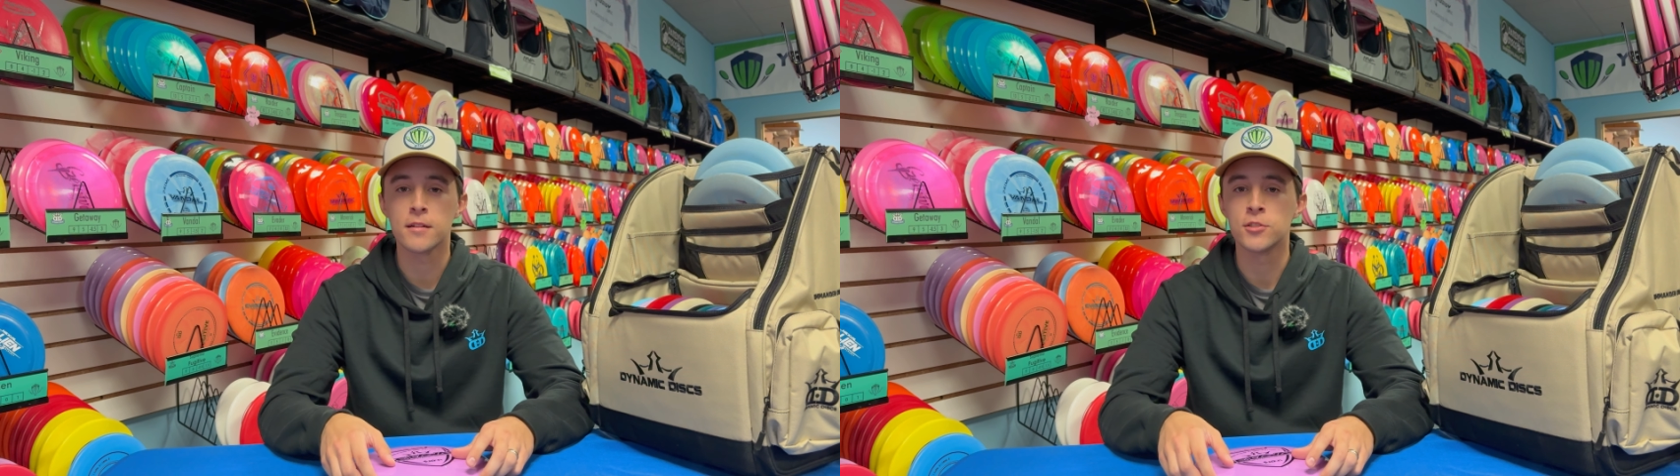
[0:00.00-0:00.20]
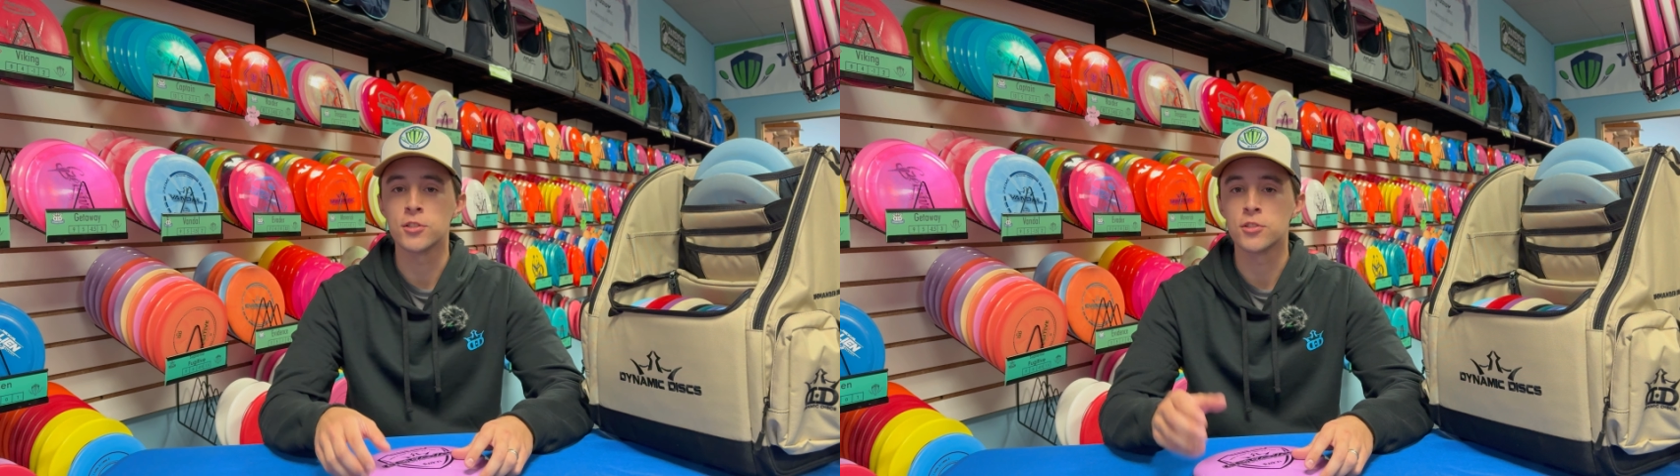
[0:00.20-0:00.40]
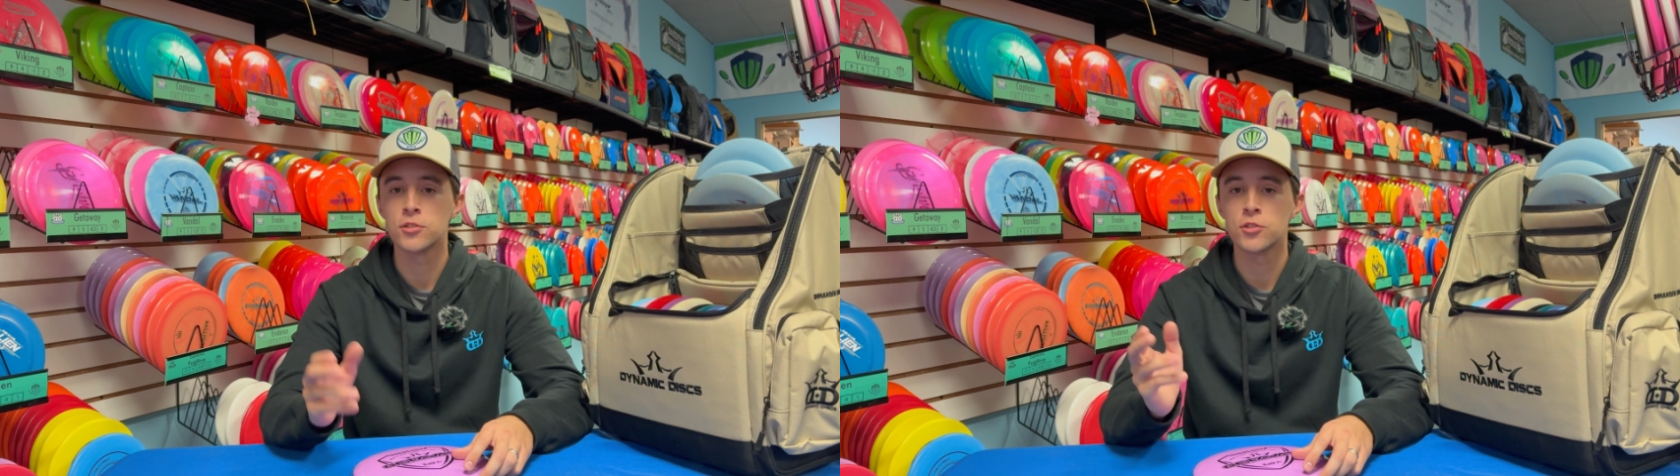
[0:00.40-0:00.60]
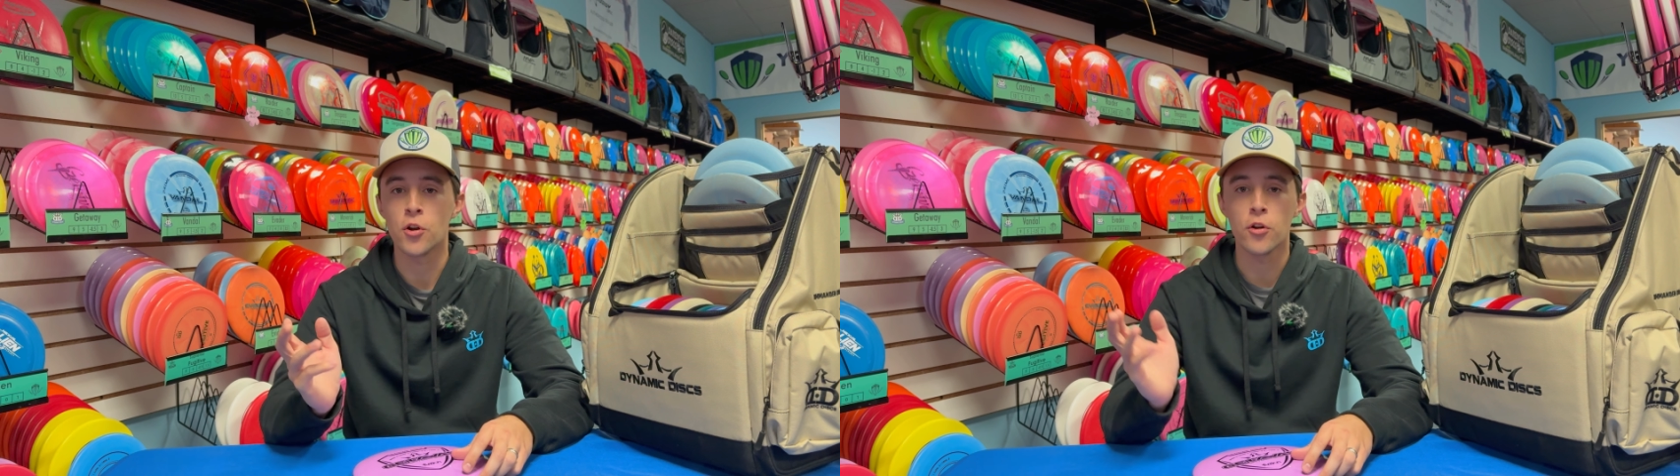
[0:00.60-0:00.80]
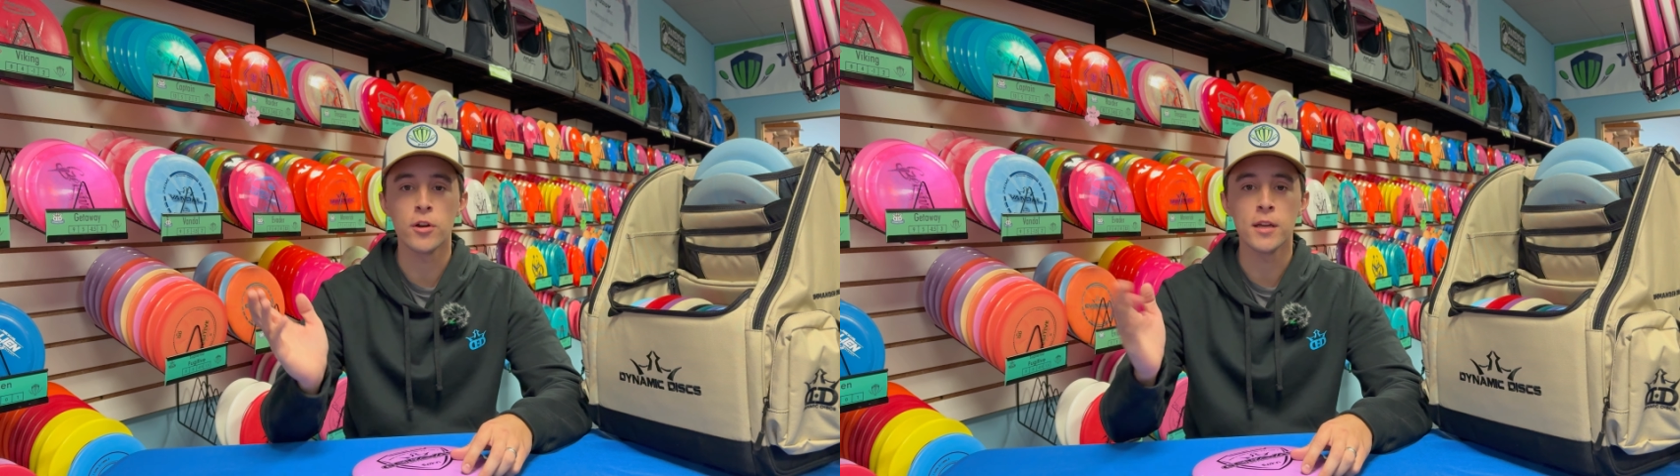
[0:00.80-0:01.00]
just
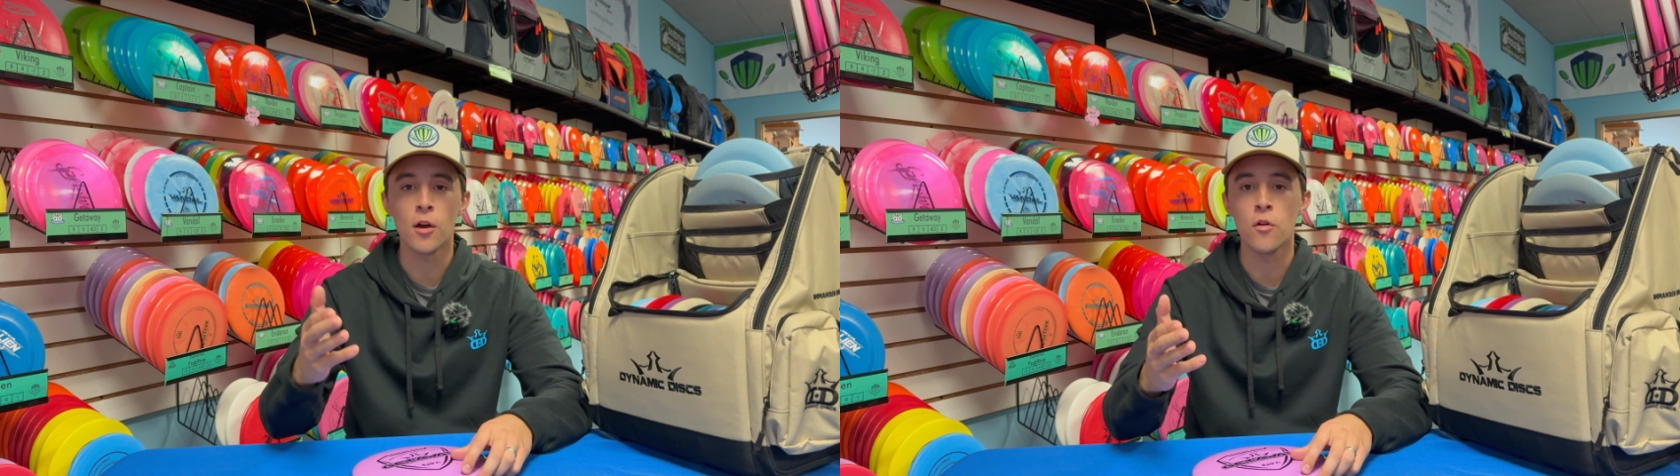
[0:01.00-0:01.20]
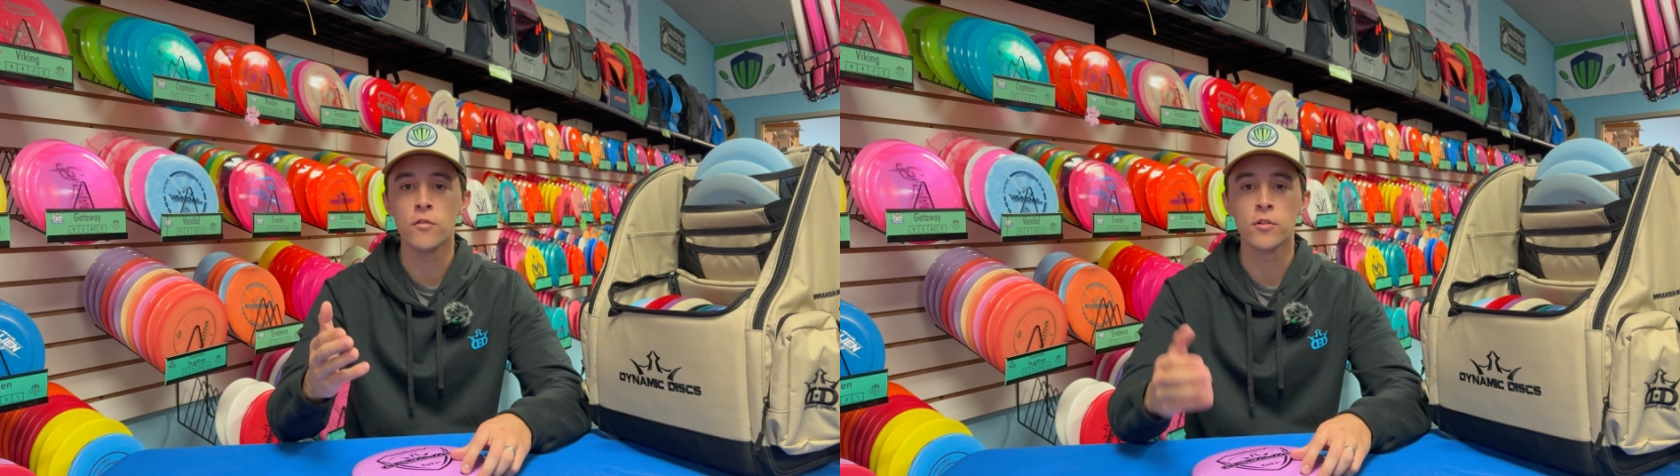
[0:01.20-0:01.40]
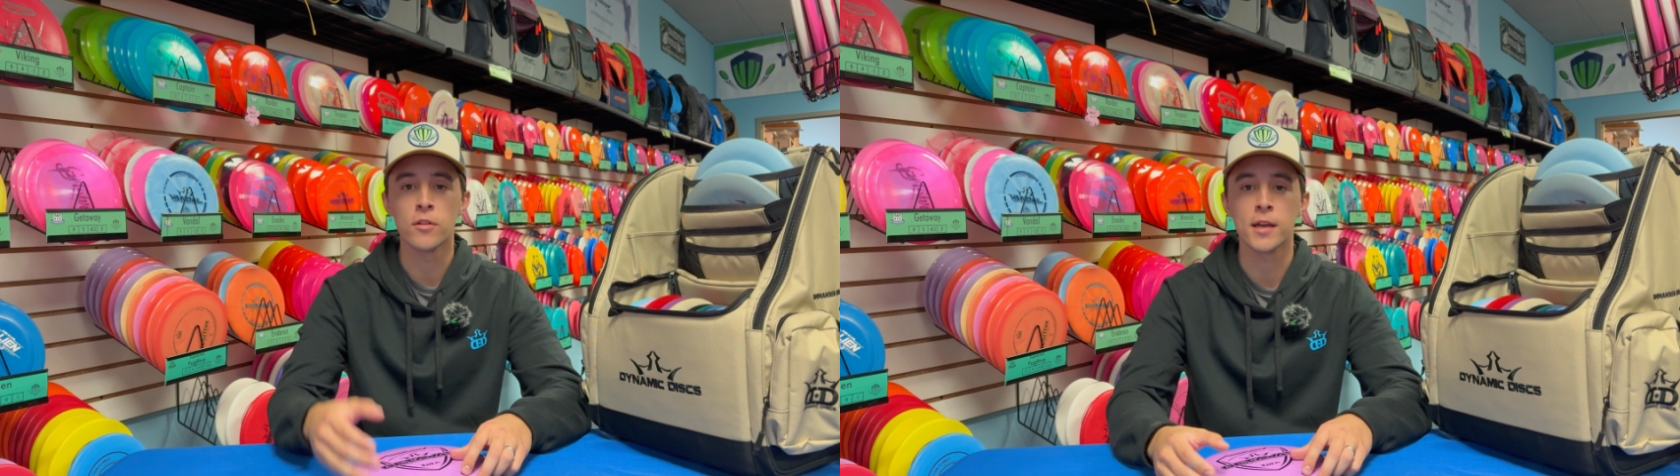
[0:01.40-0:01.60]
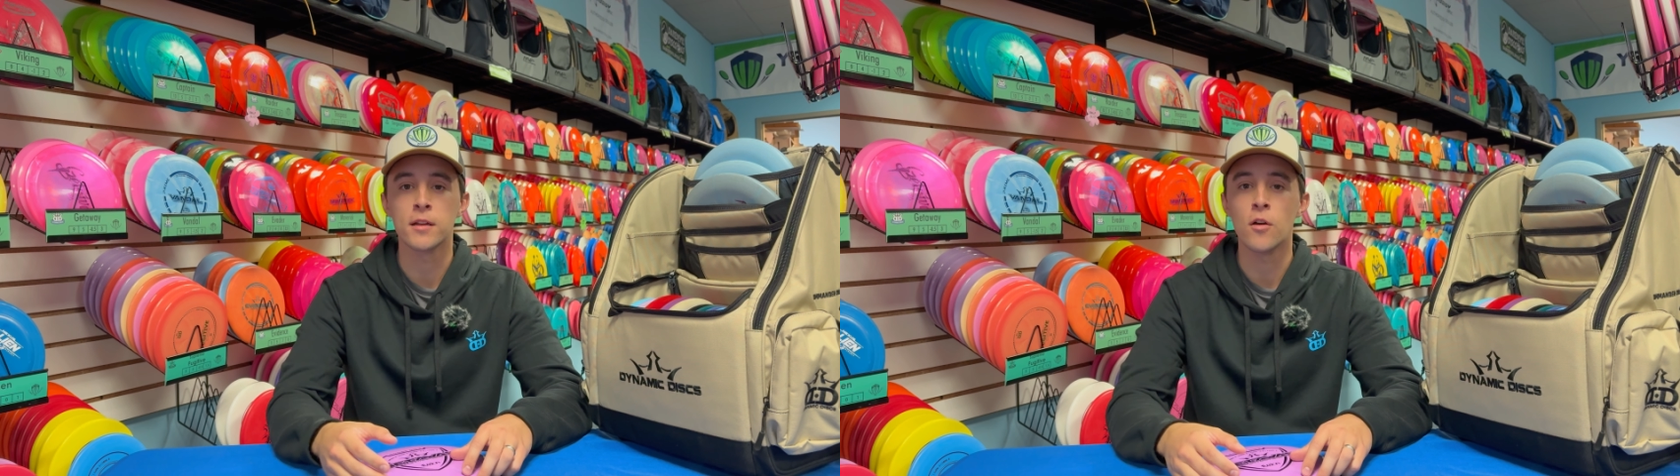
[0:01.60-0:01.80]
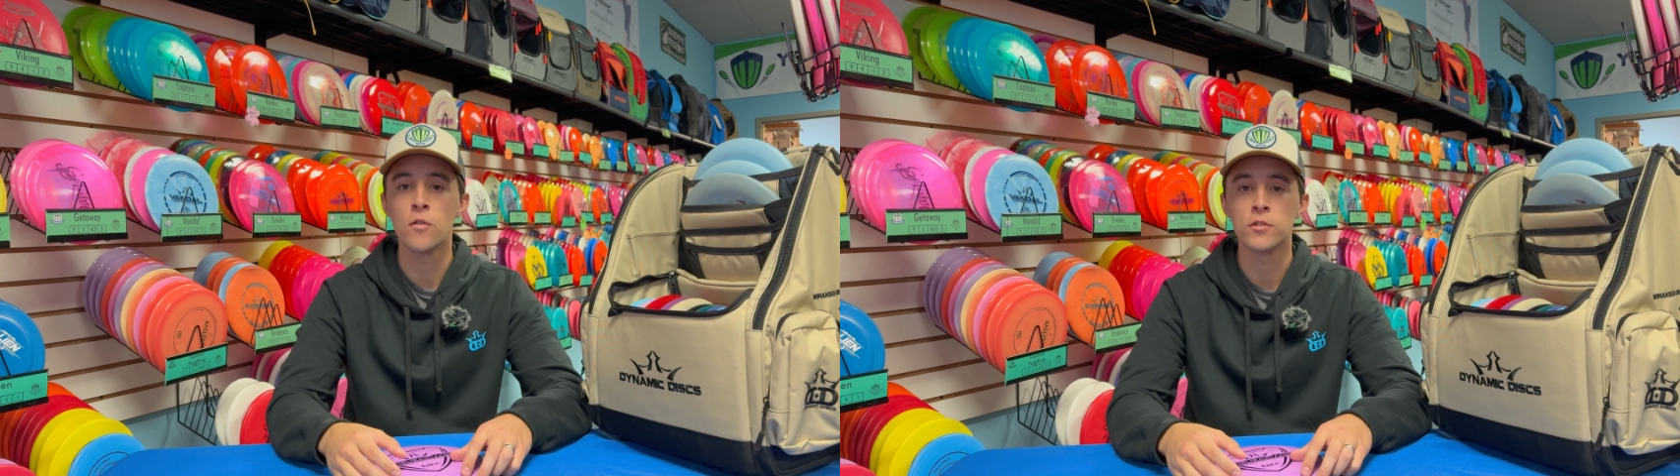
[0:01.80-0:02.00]
turning over like
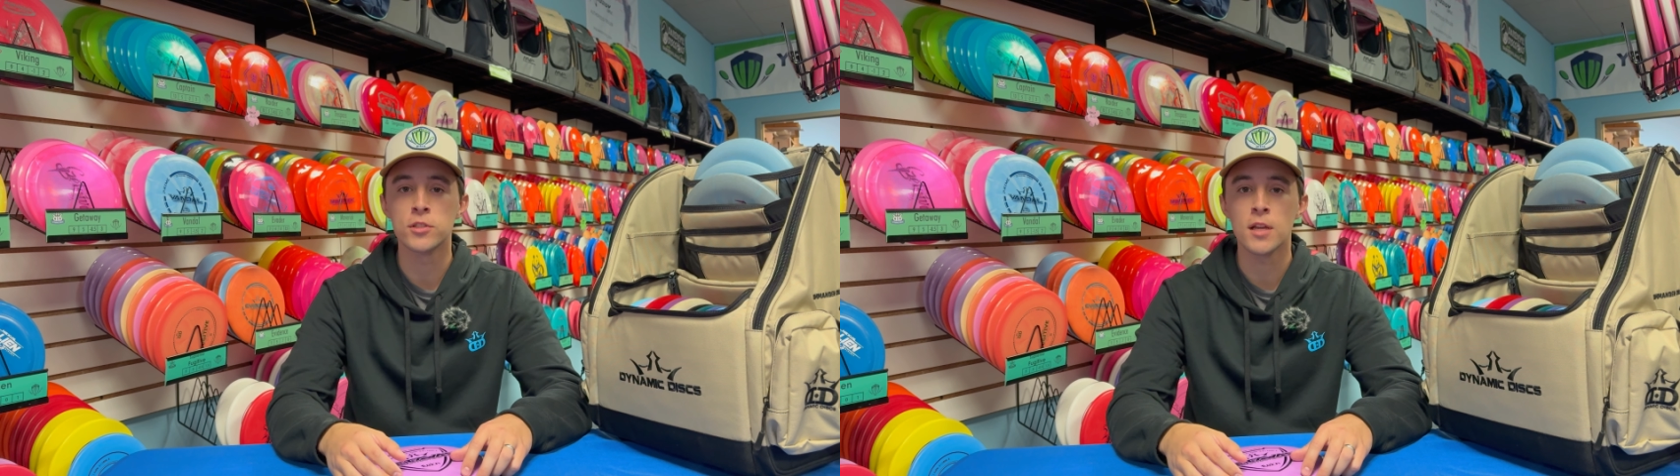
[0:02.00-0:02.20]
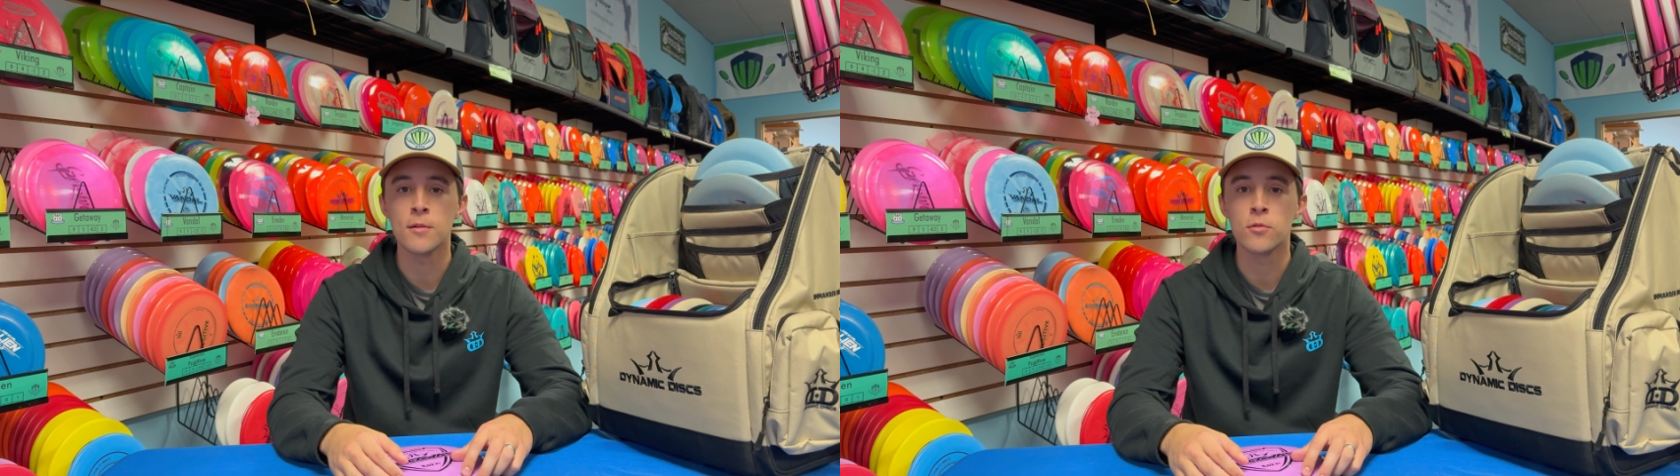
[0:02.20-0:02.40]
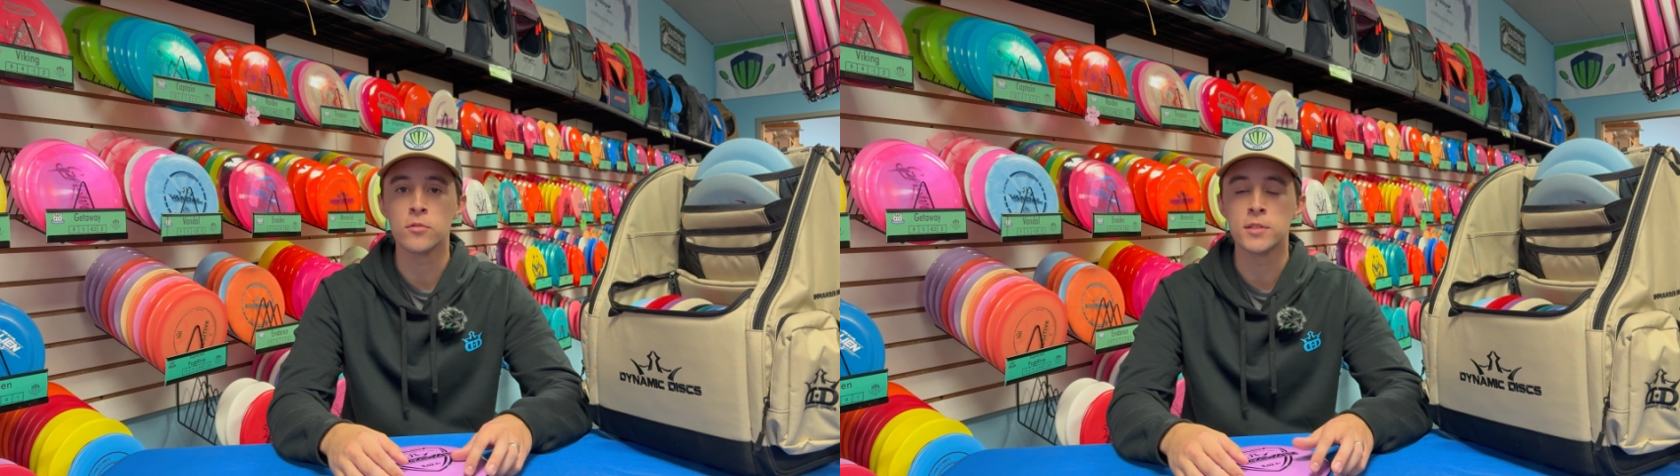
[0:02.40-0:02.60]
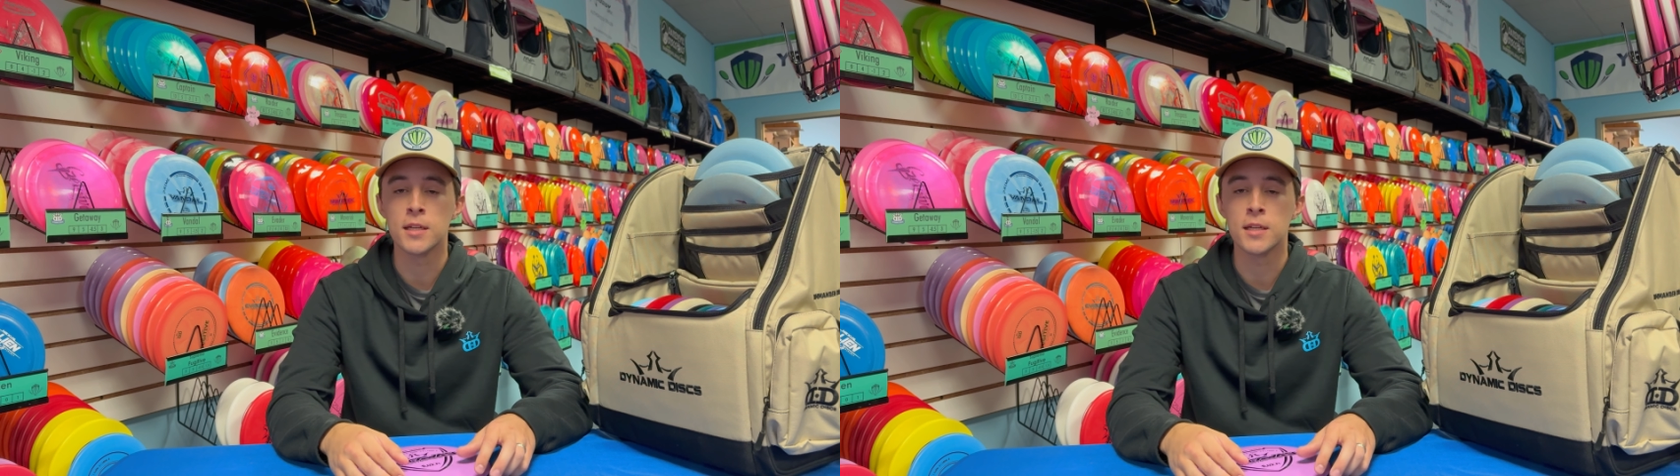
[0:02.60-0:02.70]
an overstable